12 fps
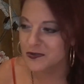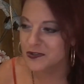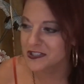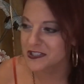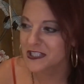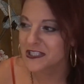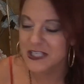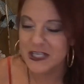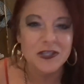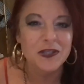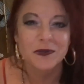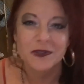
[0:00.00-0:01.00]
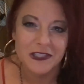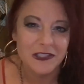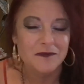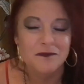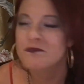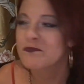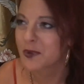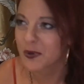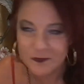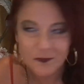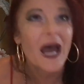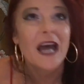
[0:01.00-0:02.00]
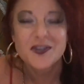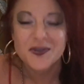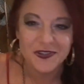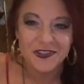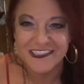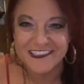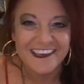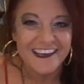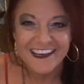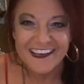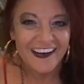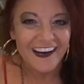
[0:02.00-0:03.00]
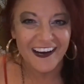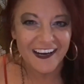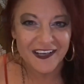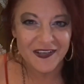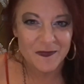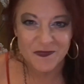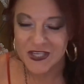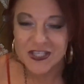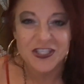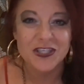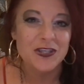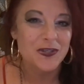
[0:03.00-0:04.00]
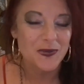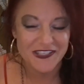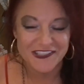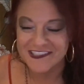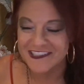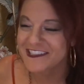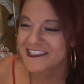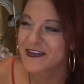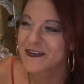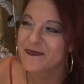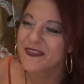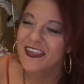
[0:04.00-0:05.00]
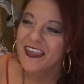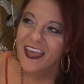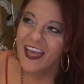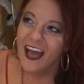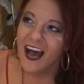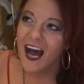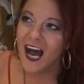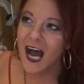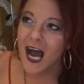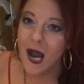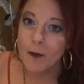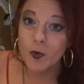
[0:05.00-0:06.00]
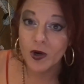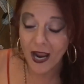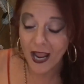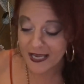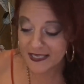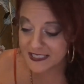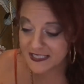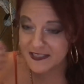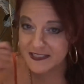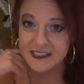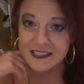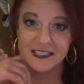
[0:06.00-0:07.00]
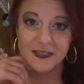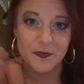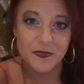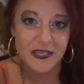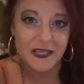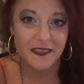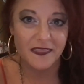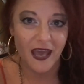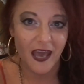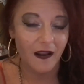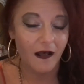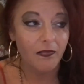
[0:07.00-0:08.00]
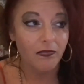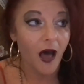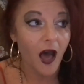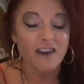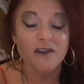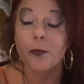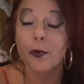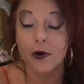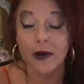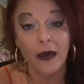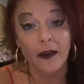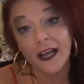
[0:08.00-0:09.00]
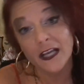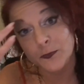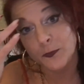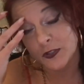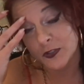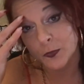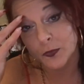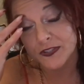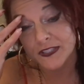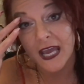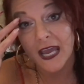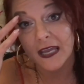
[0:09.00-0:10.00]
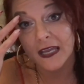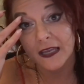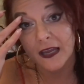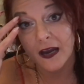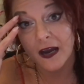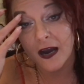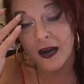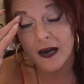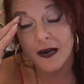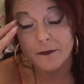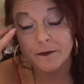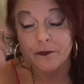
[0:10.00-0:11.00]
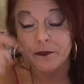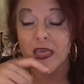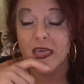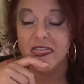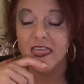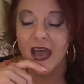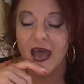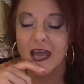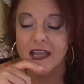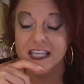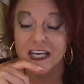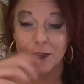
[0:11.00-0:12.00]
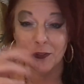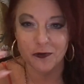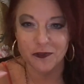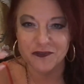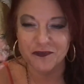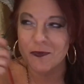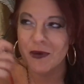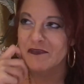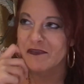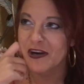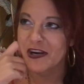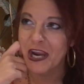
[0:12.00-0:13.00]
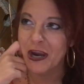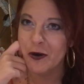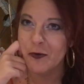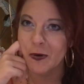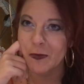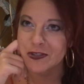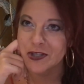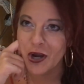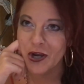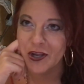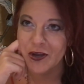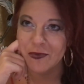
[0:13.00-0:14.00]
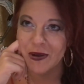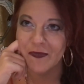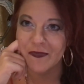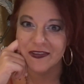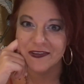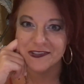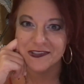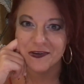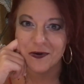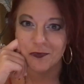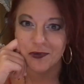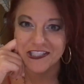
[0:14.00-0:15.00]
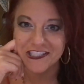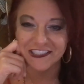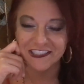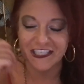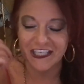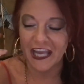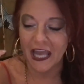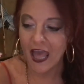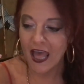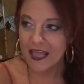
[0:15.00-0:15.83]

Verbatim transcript: you just continually perpetually uh, continue to exist in. Um, whereas, and this is something that a lot of burnout experts will say um, that, and I learned this from my friend Karen. We were talking about this recently